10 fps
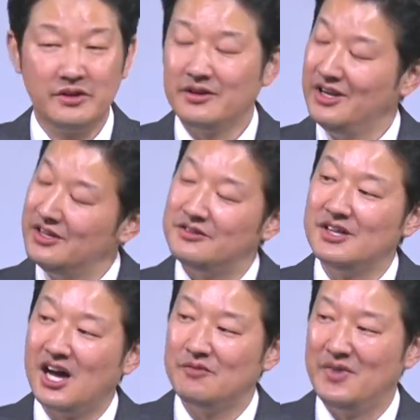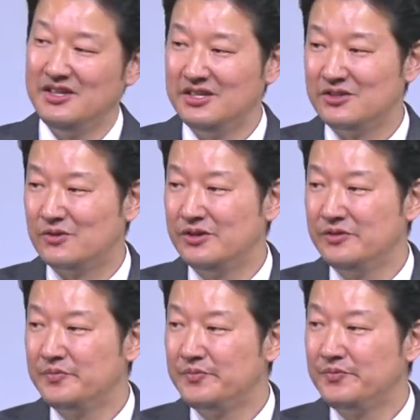it's not mandatory.
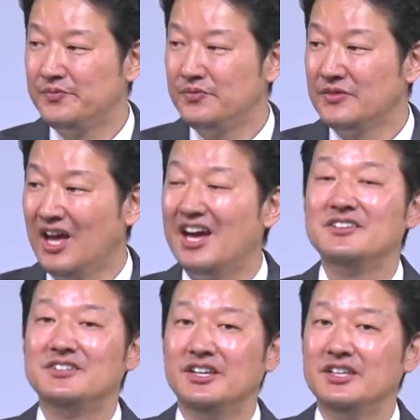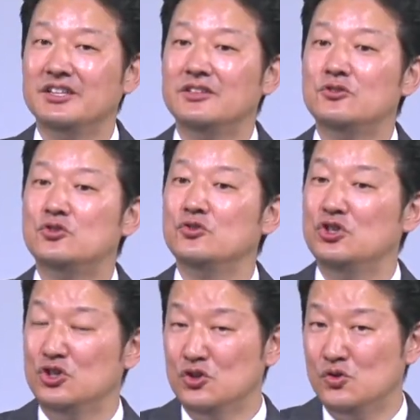As in, to
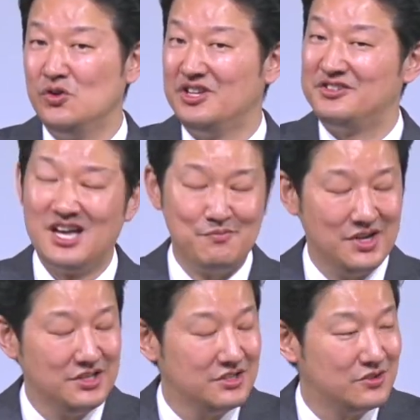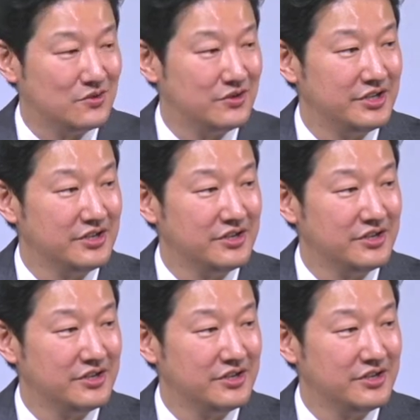you, it's not mandatory.